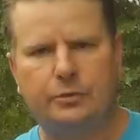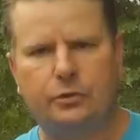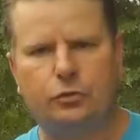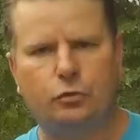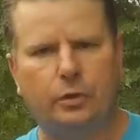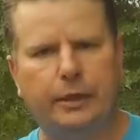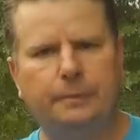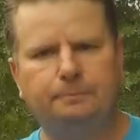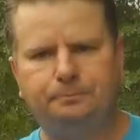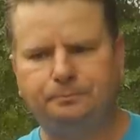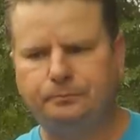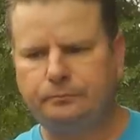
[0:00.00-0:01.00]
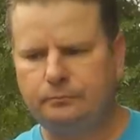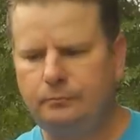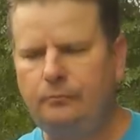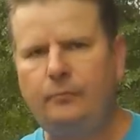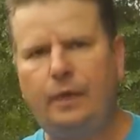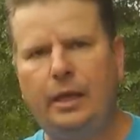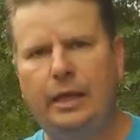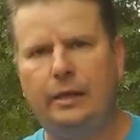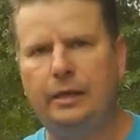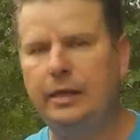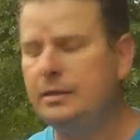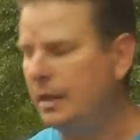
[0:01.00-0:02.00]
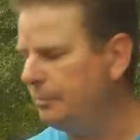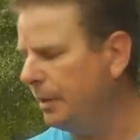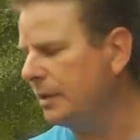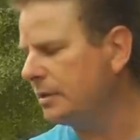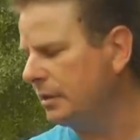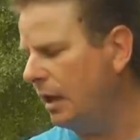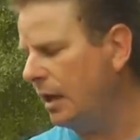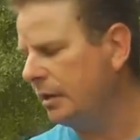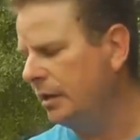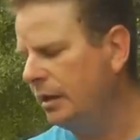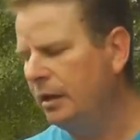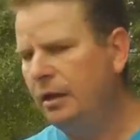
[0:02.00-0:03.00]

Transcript: against a tree. It needs a buttstock.